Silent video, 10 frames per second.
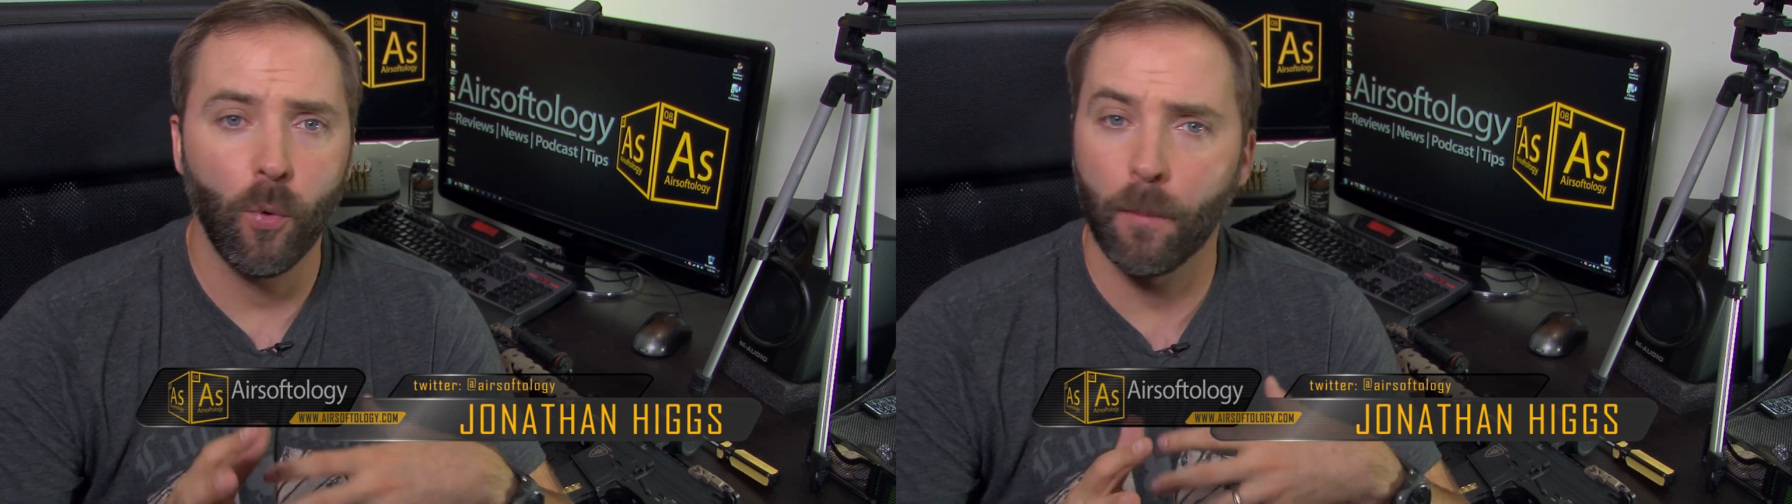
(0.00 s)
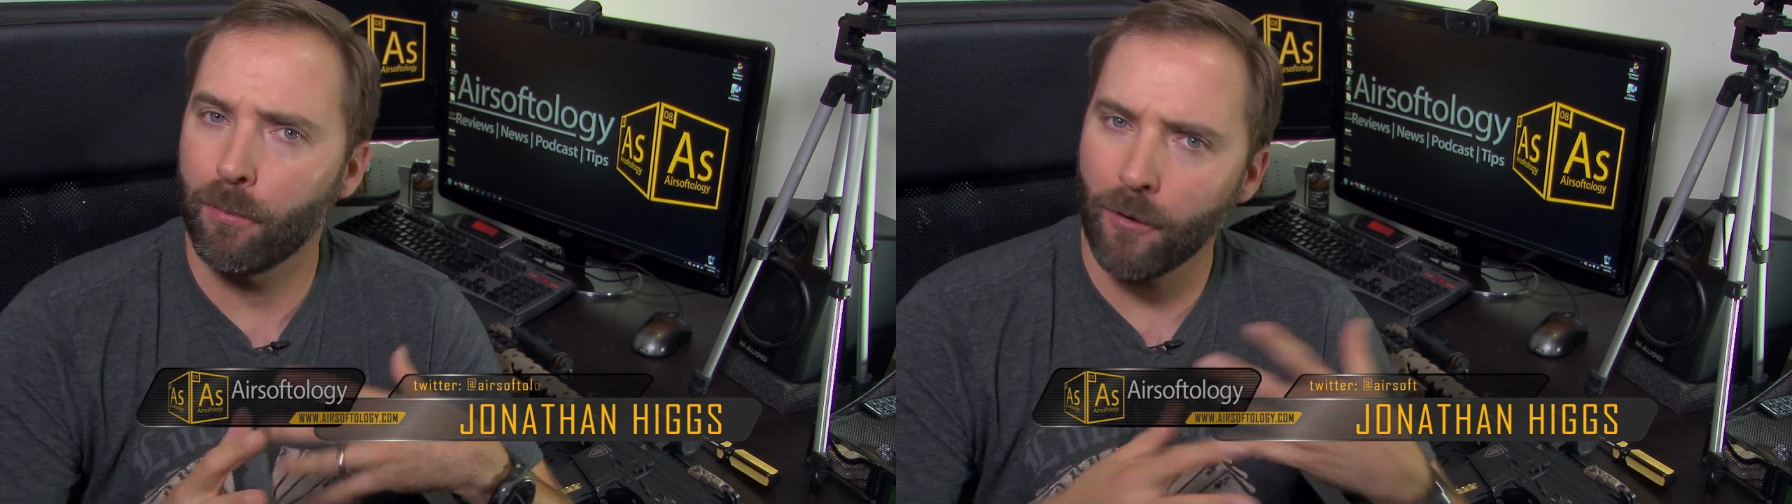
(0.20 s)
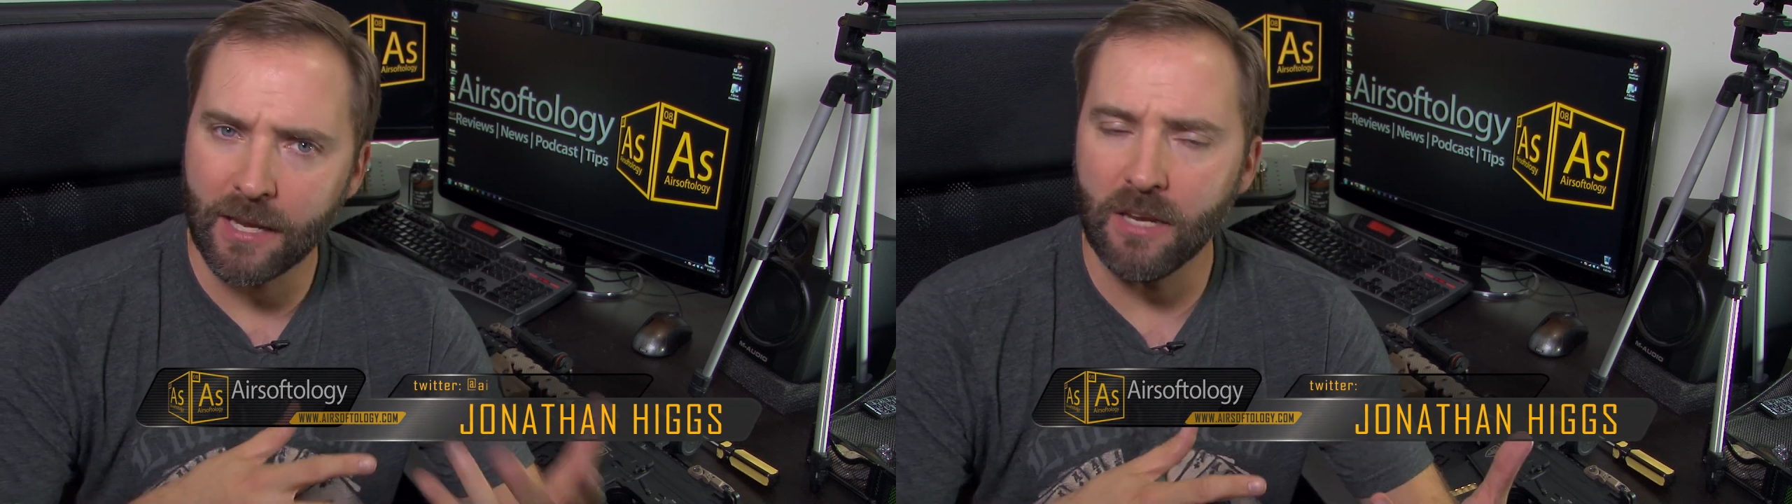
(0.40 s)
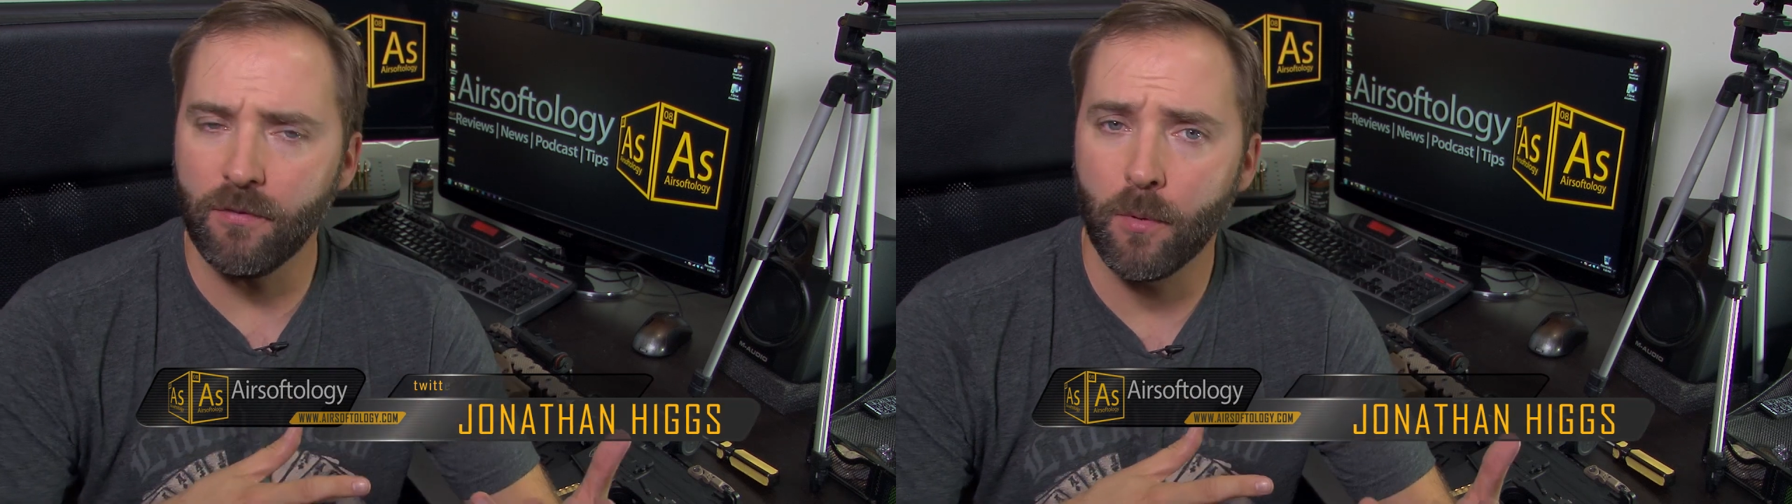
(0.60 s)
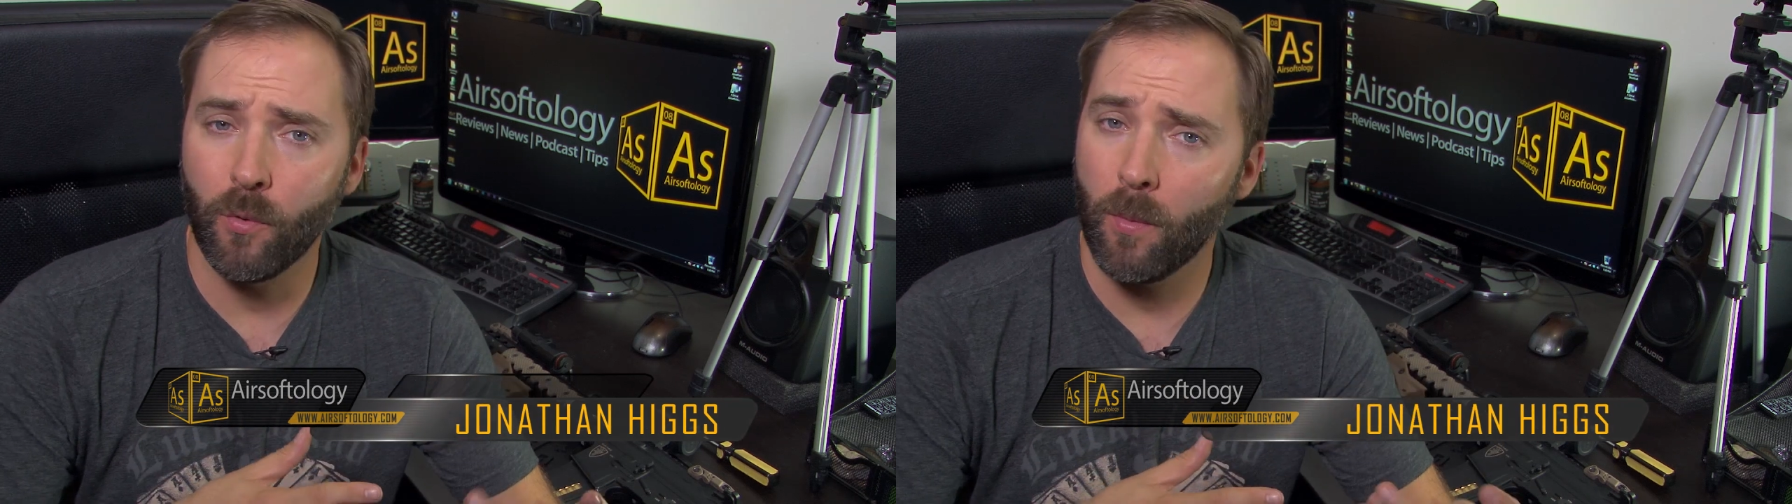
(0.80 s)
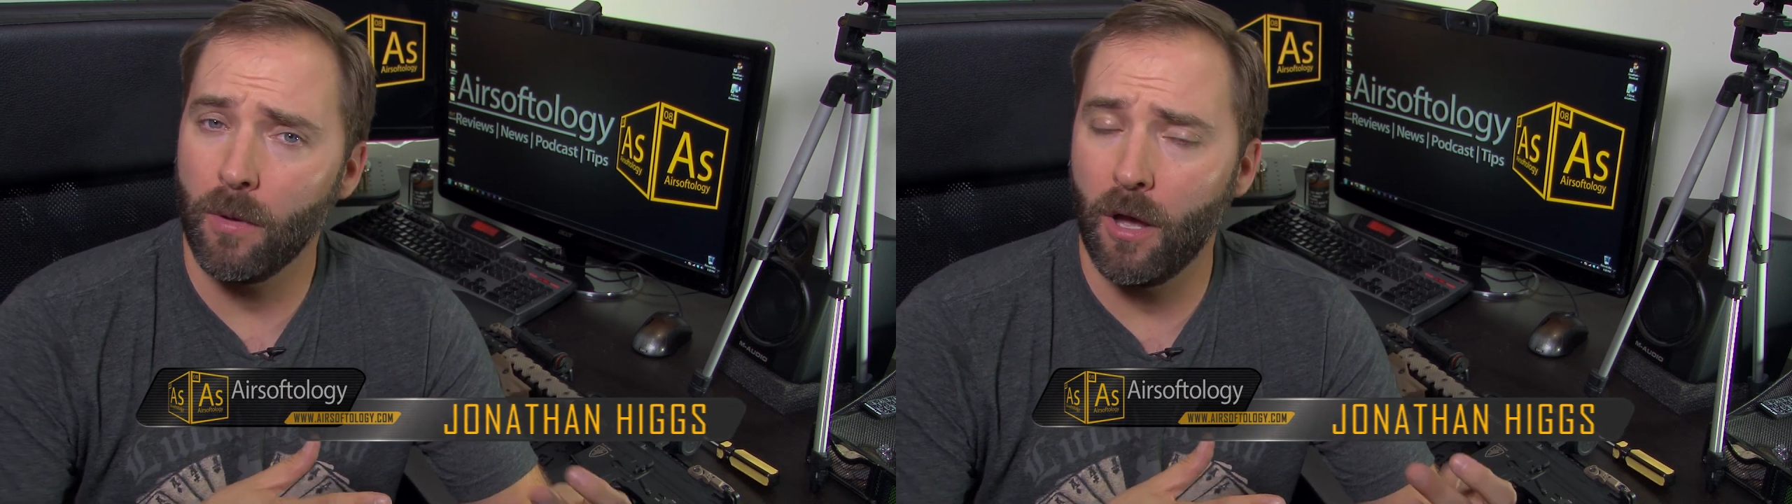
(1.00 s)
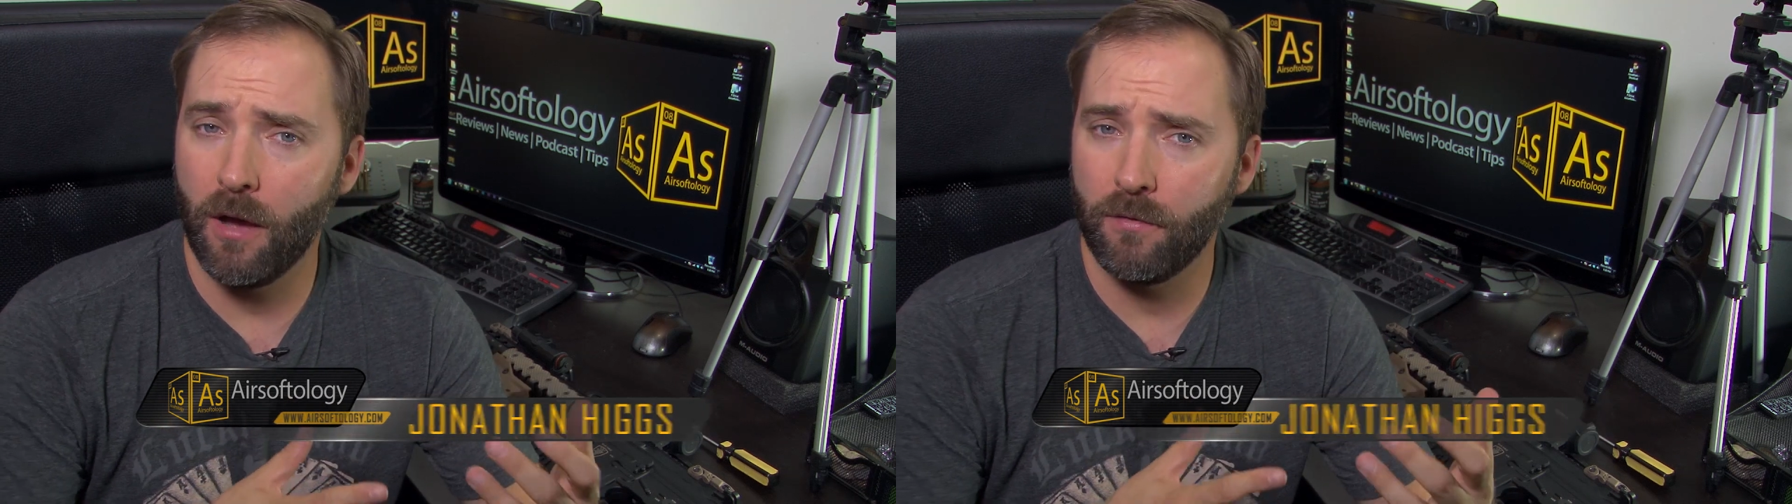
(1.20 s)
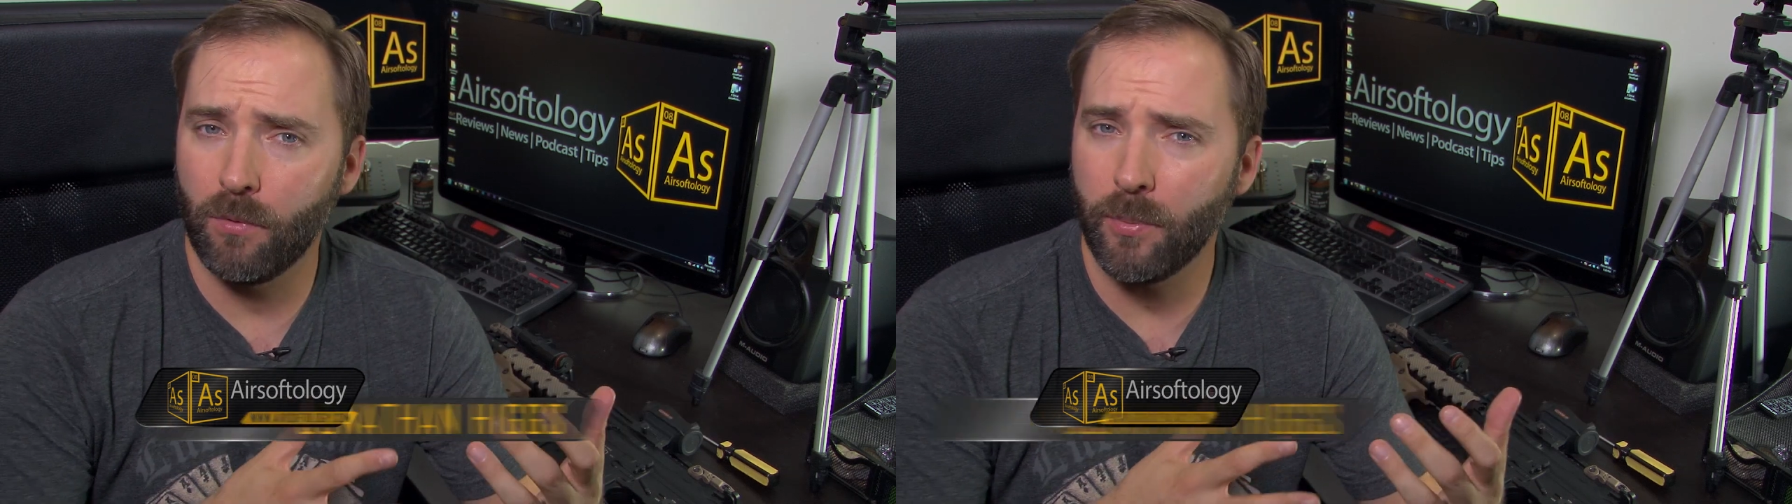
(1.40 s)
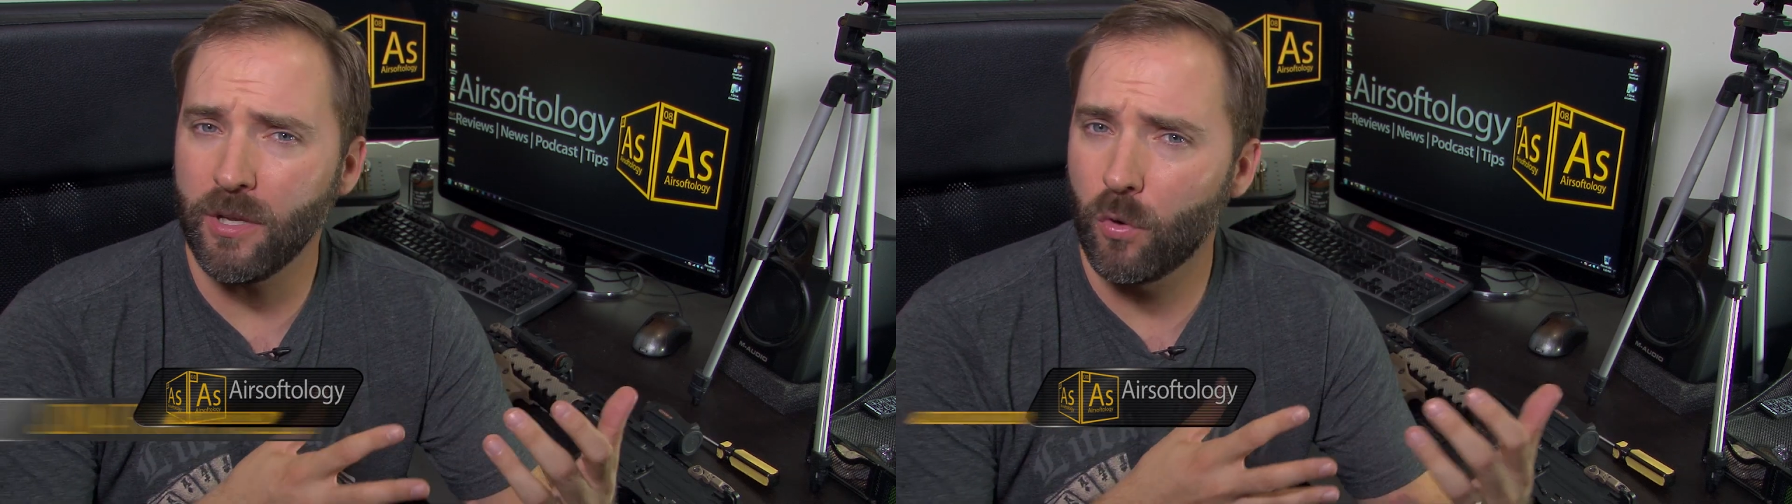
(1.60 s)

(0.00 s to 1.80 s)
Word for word: we're breaking from the norm of what we